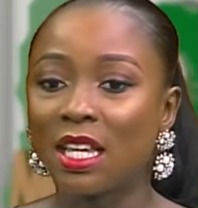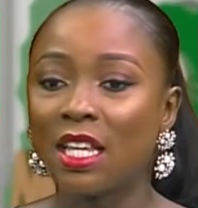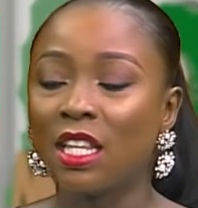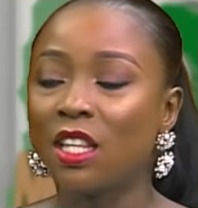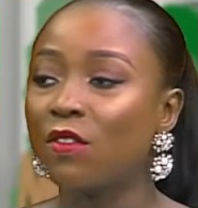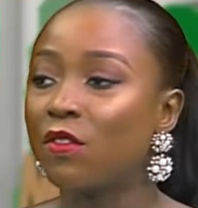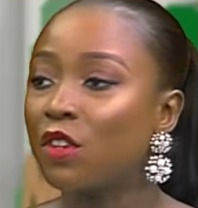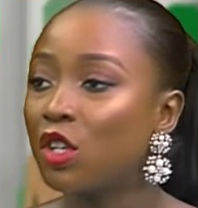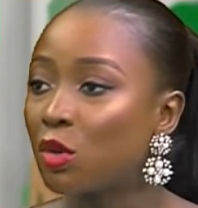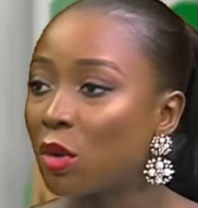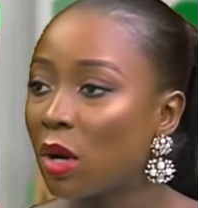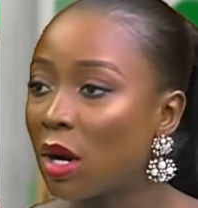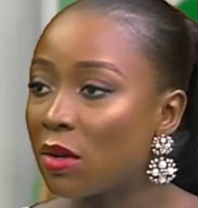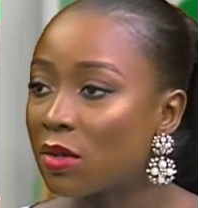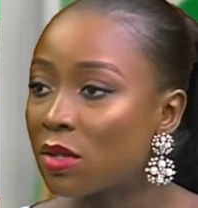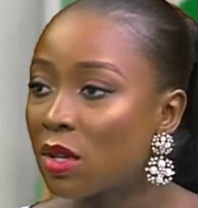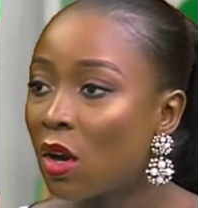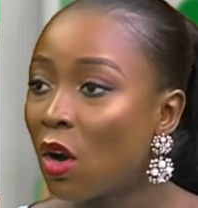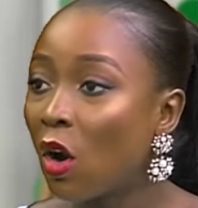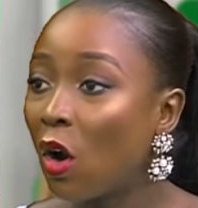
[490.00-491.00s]

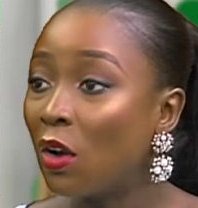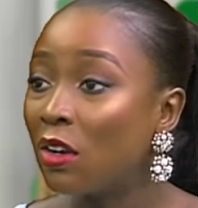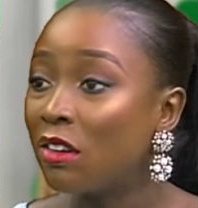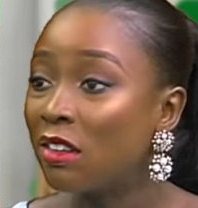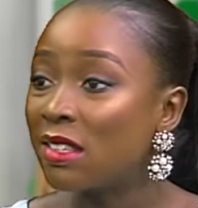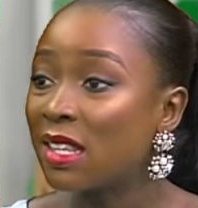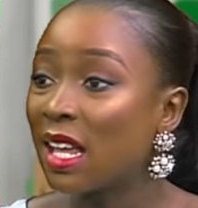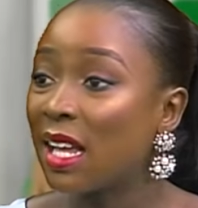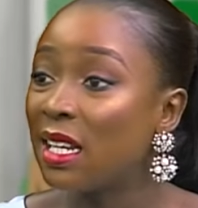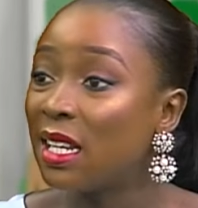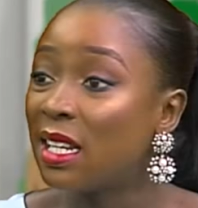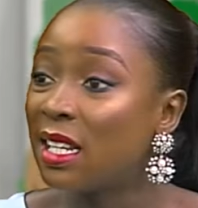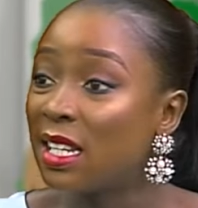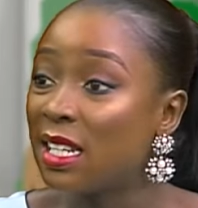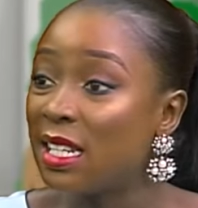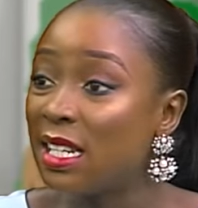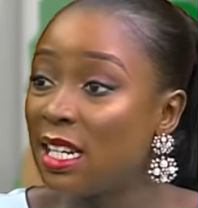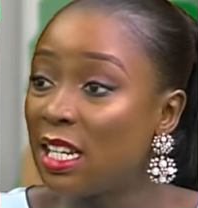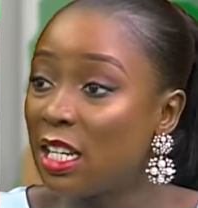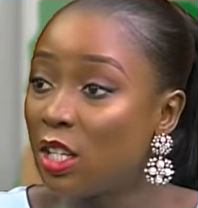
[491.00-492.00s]
individuals understanding the
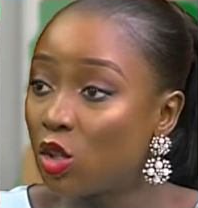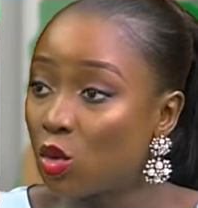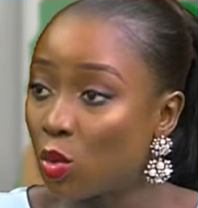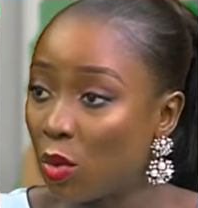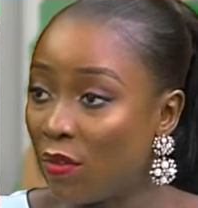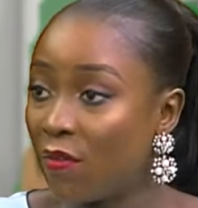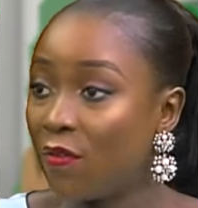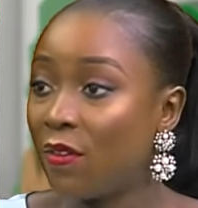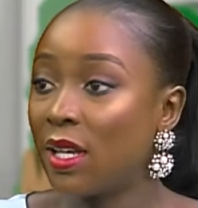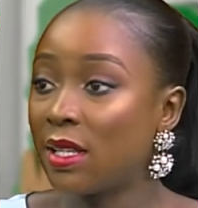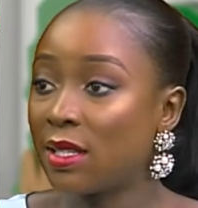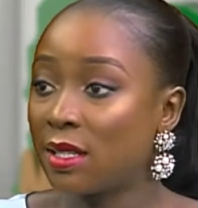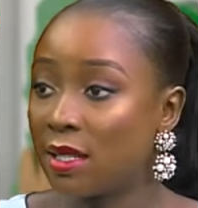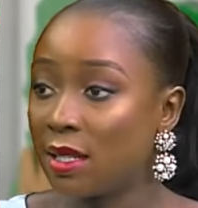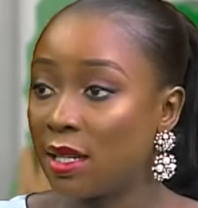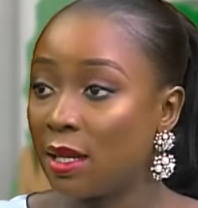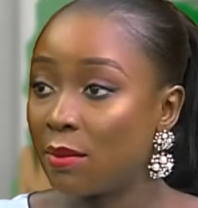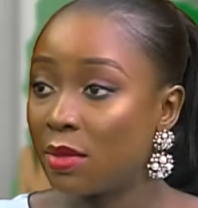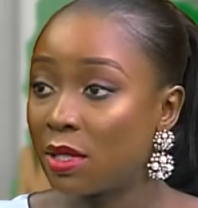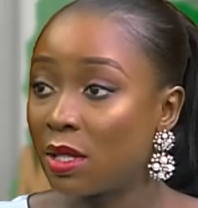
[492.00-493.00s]
need to invest in
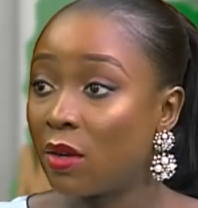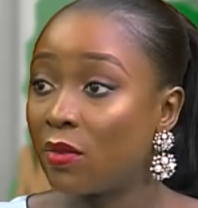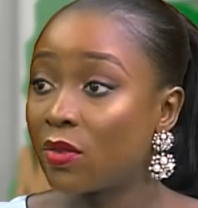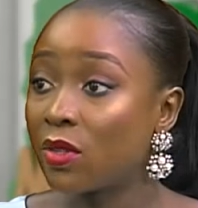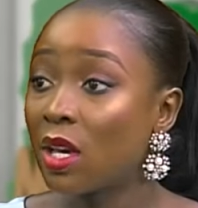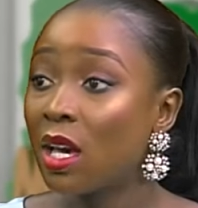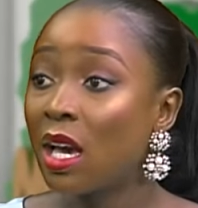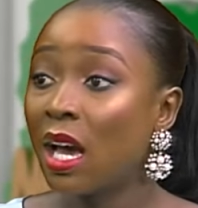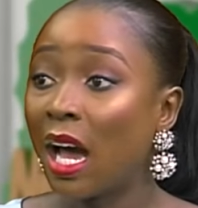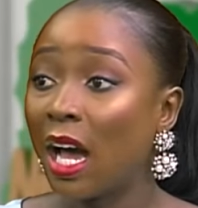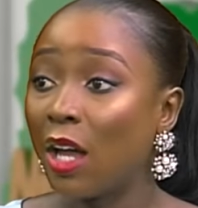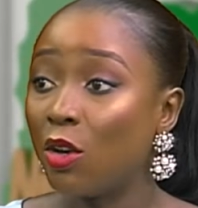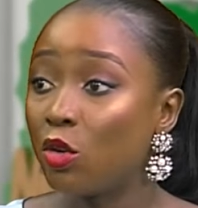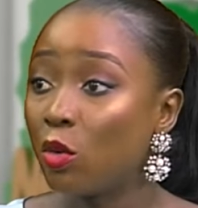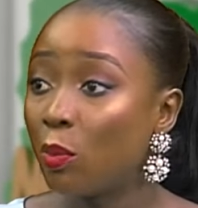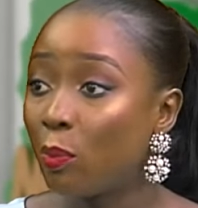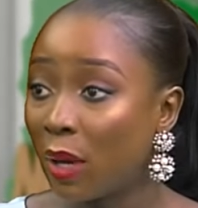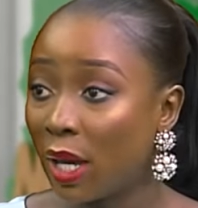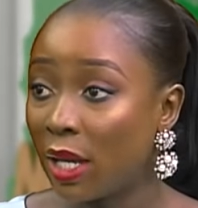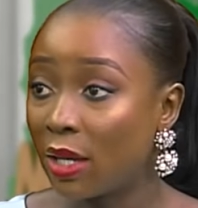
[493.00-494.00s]
themselves and do
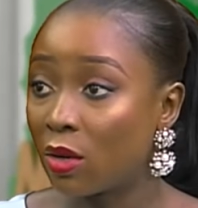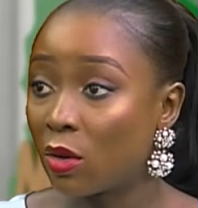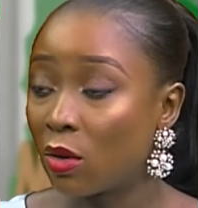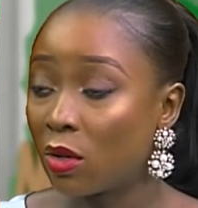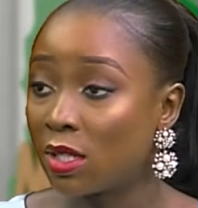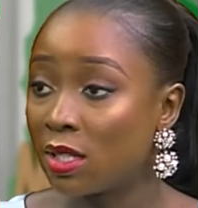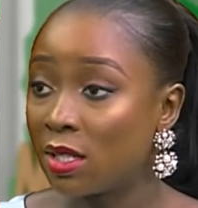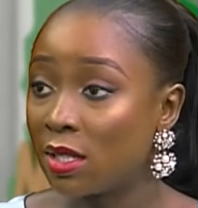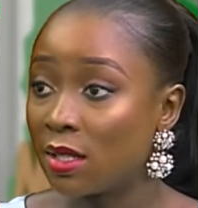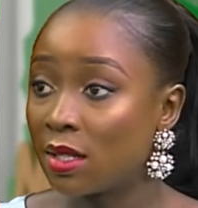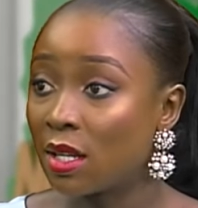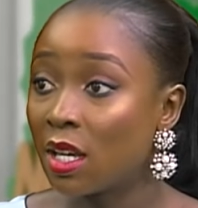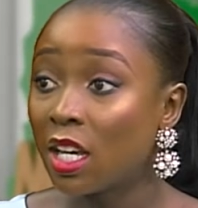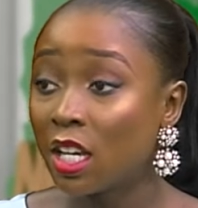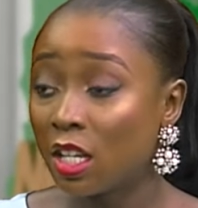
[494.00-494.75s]
paid courses.